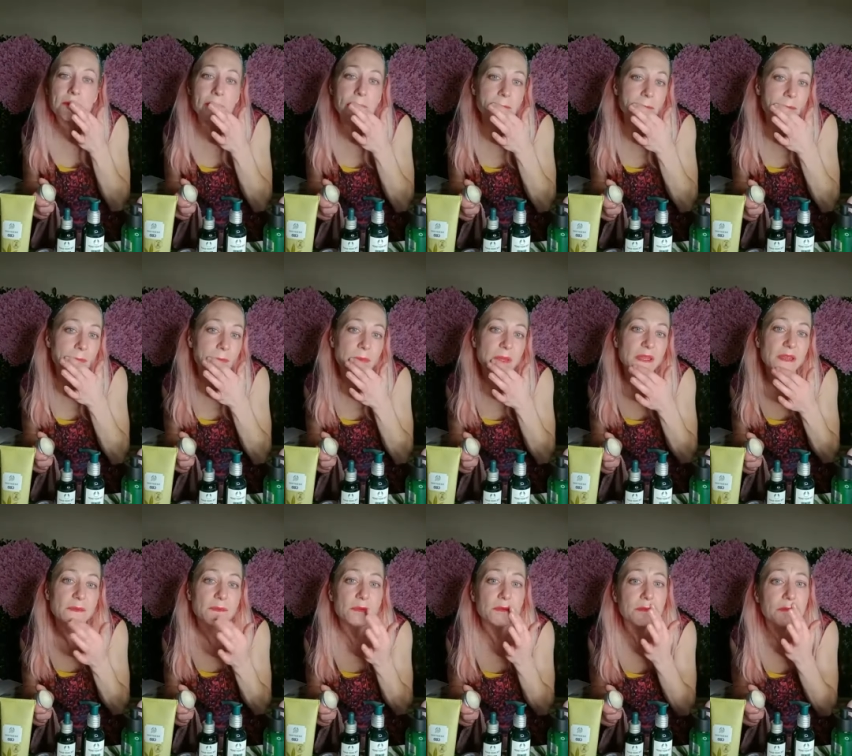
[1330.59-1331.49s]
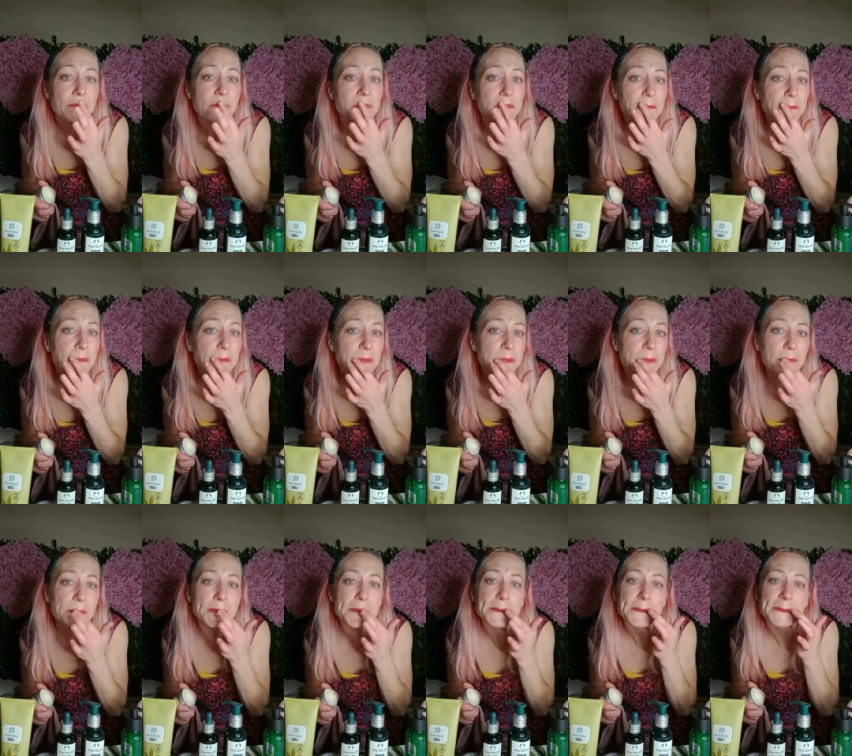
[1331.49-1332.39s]
And I'm also going to put it
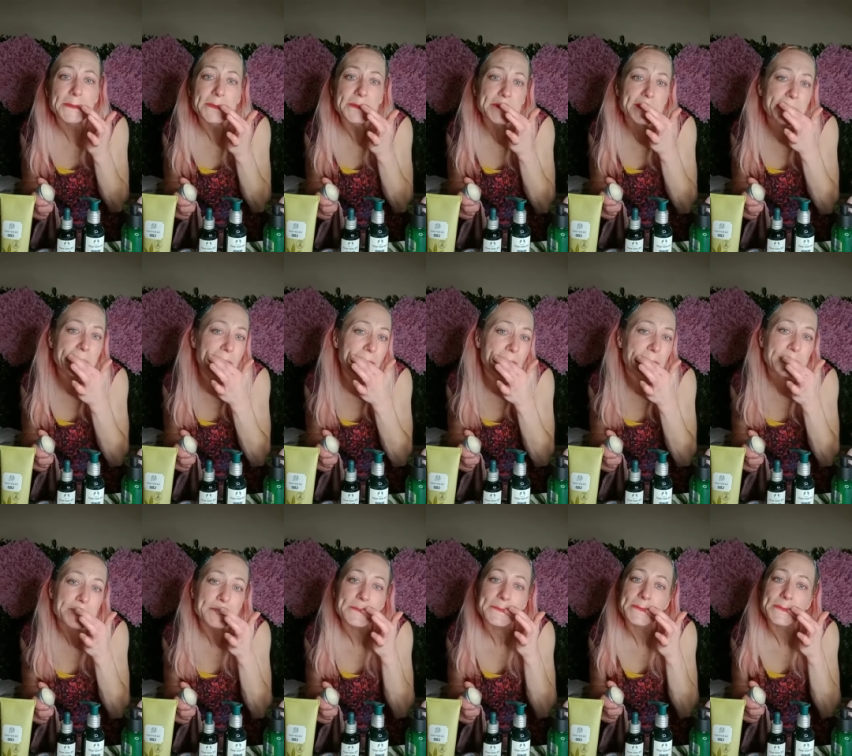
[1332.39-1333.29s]
on the lips as well,